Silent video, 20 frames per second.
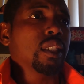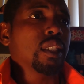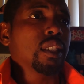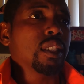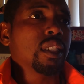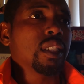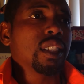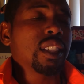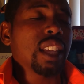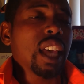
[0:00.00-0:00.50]

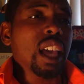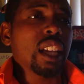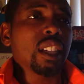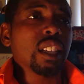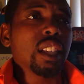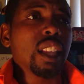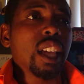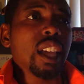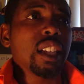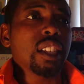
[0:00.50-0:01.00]

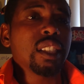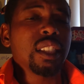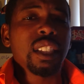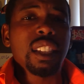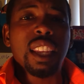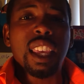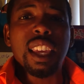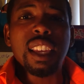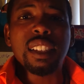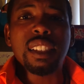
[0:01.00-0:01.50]
satellites
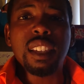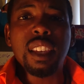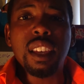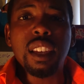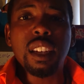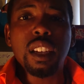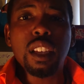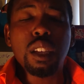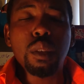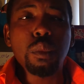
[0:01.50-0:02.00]
and
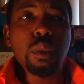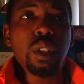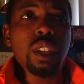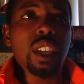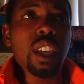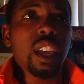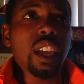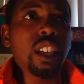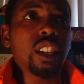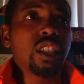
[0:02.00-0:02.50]
antenna
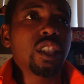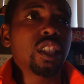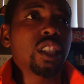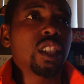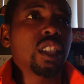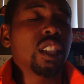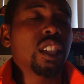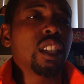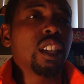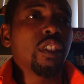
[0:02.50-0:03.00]

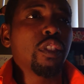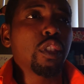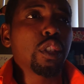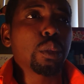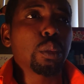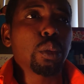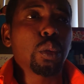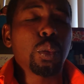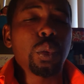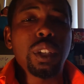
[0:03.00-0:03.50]
communication, the difference
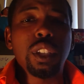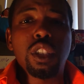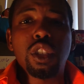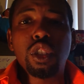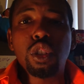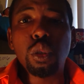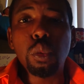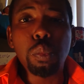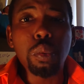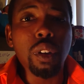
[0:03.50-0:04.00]
between
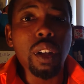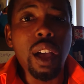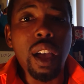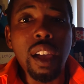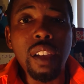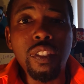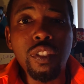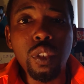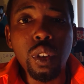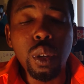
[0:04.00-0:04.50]
super
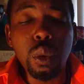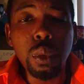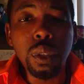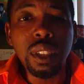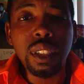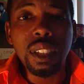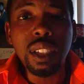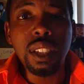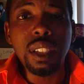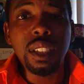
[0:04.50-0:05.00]
high
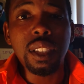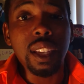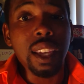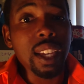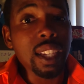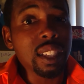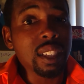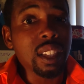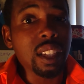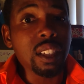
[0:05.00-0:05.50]
frequencies,
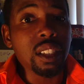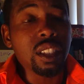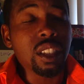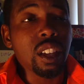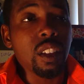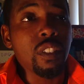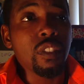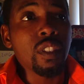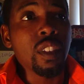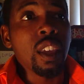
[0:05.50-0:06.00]

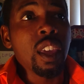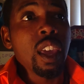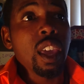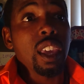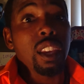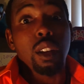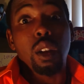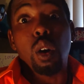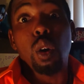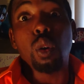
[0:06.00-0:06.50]
SHF,
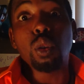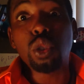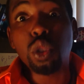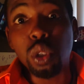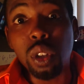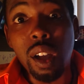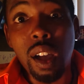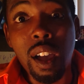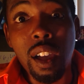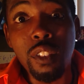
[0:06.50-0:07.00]
and
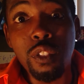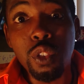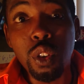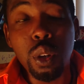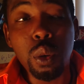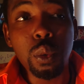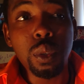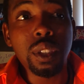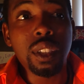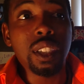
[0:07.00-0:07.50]
ultra high
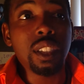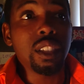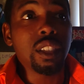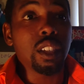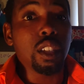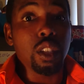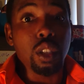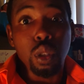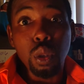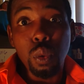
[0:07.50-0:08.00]

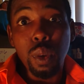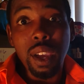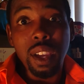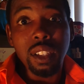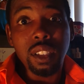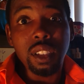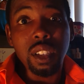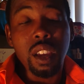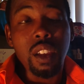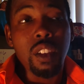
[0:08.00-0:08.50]
frequencies,
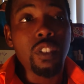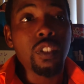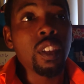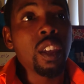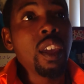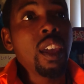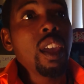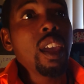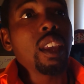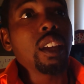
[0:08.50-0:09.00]
UHF,
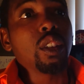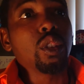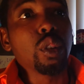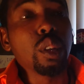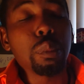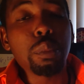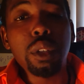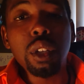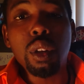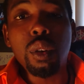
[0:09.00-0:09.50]
and
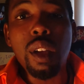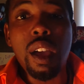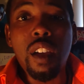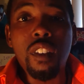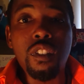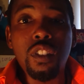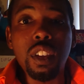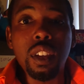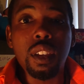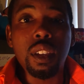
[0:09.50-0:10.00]

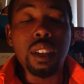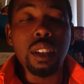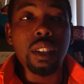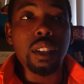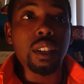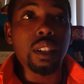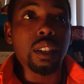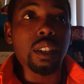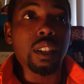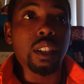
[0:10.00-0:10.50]
cryptographic
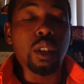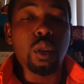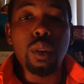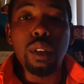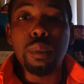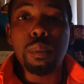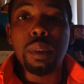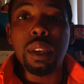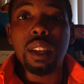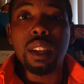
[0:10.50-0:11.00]

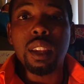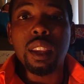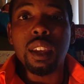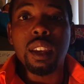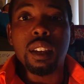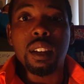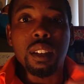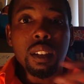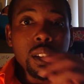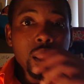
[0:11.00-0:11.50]
equipment
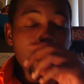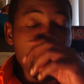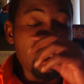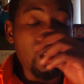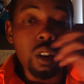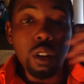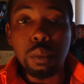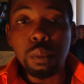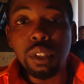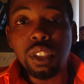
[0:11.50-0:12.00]
like the
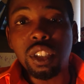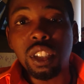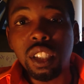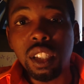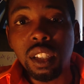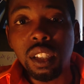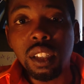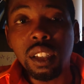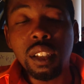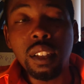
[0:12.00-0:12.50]
Coke
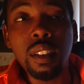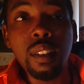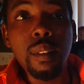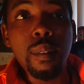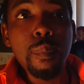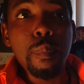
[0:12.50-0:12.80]
machine.